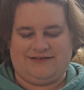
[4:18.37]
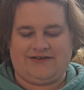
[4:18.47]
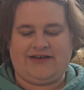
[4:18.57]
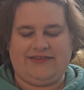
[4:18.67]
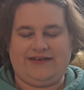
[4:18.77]

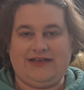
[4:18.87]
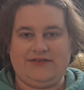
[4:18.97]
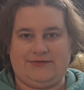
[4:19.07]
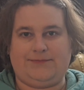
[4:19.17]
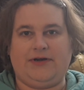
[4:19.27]
Right, the
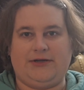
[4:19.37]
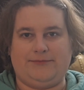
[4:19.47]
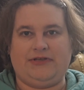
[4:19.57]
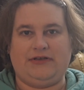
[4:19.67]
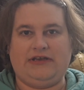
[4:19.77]
next
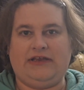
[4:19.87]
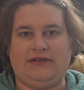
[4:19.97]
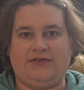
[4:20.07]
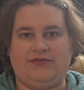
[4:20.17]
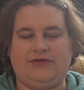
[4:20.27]
prompt
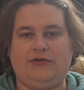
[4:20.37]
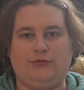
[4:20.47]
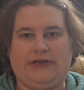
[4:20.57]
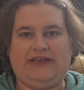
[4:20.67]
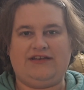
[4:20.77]
is to
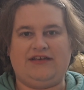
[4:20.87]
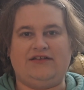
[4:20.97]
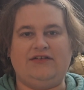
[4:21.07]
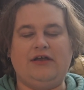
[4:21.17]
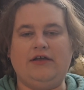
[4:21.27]
read
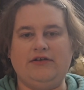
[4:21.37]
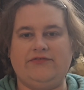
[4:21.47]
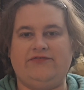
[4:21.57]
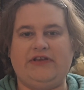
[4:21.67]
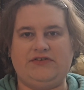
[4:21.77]
a
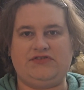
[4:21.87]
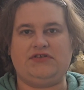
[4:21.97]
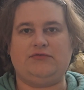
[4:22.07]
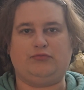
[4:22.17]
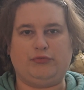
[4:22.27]

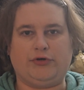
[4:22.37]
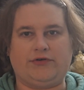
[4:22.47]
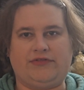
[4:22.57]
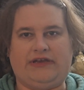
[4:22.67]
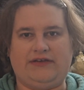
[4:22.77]
non-fiction
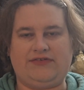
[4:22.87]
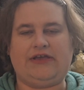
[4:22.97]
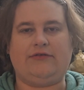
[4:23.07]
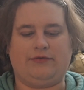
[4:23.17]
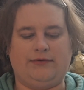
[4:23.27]
book that is
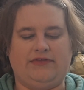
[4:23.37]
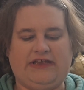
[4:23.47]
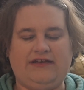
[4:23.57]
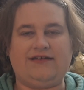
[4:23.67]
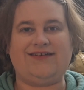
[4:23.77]

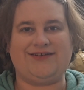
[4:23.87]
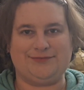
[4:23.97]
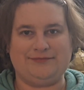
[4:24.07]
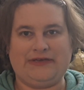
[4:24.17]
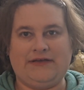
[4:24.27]
health-related.
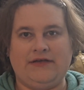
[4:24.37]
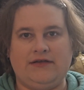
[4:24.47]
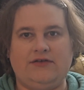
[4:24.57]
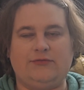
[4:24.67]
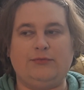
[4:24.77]

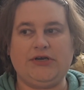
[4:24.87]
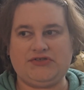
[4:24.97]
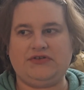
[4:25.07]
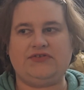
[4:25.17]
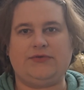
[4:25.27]
Because
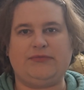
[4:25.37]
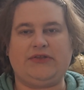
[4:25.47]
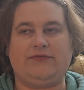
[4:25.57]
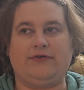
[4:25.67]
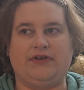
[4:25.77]
March is a
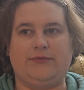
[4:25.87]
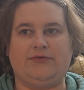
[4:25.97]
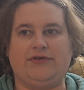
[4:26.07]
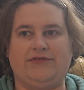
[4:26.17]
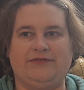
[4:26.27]
month for a
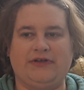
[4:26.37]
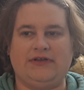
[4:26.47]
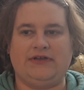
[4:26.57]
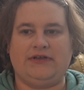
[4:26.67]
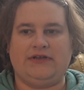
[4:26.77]
number of
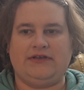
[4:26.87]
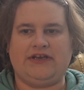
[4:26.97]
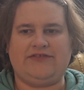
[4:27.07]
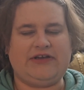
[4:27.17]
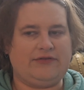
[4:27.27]

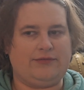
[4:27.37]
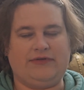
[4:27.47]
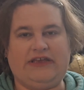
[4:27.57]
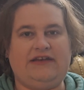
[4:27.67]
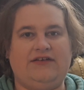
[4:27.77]
kind of
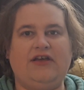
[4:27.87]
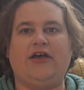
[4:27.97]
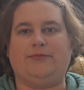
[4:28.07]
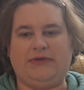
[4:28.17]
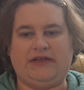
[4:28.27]
health-related
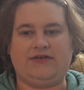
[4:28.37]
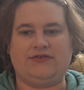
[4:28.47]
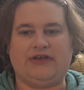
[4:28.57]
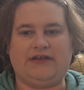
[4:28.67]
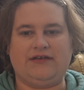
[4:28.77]

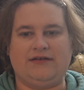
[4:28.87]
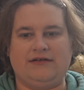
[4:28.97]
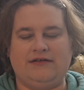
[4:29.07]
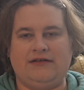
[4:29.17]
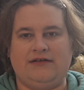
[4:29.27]
topics like
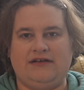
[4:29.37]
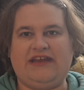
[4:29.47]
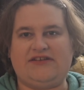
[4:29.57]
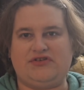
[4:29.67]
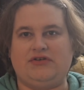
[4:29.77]

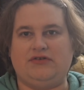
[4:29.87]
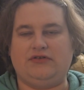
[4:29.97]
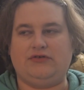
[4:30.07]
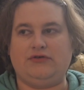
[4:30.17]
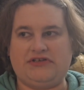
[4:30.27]
National
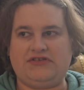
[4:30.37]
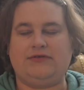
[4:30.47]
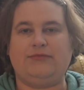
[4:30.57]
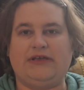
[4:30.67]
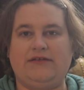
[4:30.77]

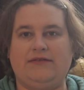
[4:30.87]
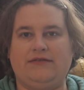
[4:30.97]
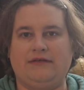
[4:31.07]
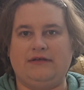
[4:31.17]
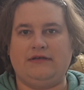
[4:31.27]
Nutrition
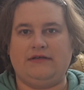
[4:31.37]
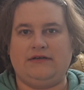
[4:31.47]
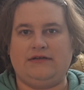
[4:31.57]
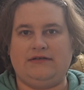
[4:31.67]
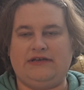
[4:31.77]
Month,
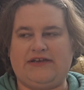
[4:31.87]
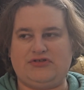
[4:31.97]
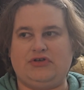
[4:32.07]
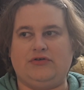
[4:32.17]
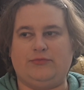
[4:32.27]

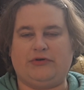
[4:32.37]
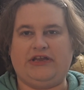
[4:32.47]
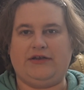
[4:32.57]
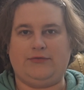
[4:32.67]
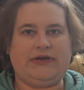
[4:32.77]
National
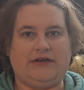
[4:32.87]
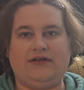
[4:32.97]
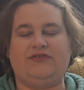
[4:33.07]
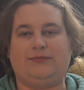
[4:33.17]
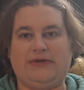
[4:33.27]
Brain
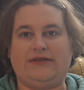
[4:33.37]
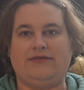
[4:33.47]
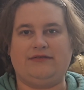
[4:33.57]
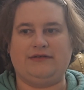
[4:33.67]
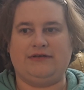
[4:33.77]
Awareness Month,